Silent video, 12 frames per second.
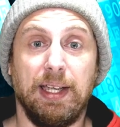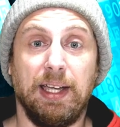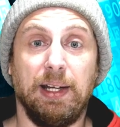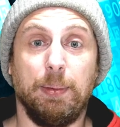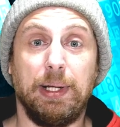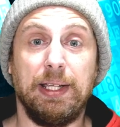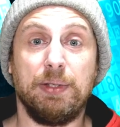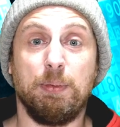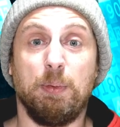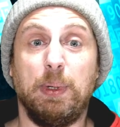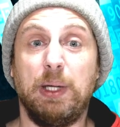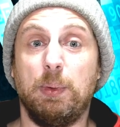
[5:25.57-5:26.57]
Anyway, this
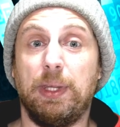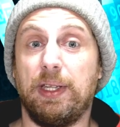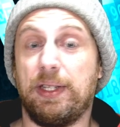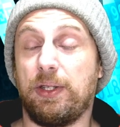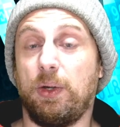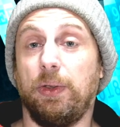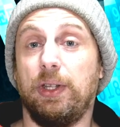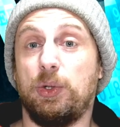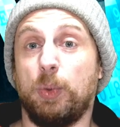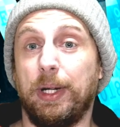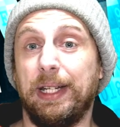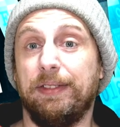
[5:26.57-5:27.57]
will be with us on the
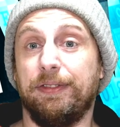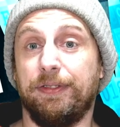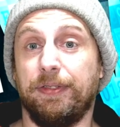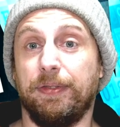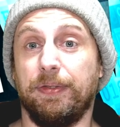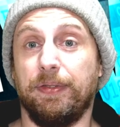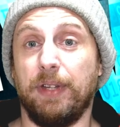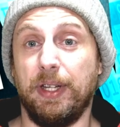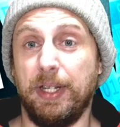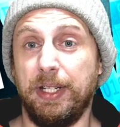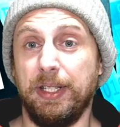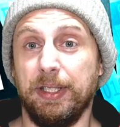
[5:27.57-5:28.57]

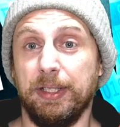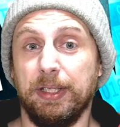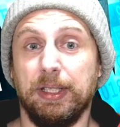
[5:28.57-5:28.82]
23rd,